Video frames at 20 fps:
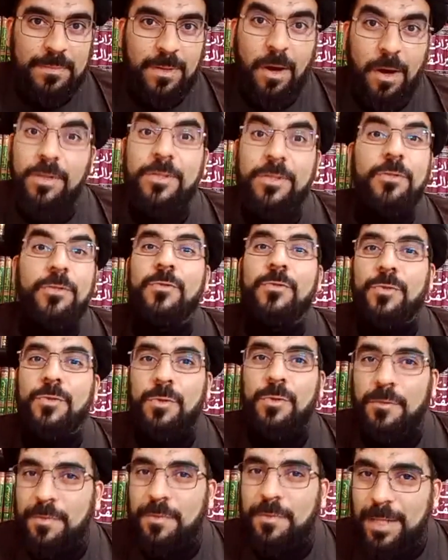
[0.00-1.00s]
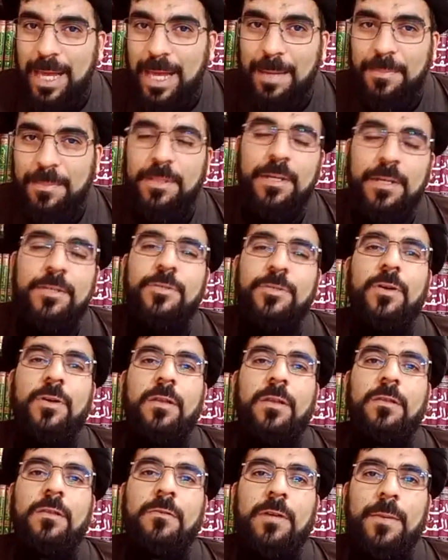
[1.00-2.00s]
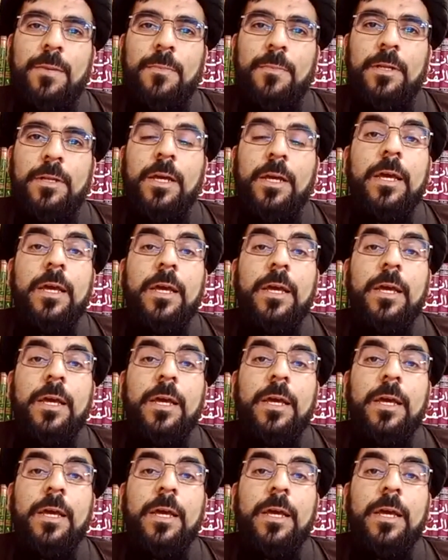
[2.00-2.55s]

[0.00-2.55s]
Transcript: Unusual will happen, inshallah rahman.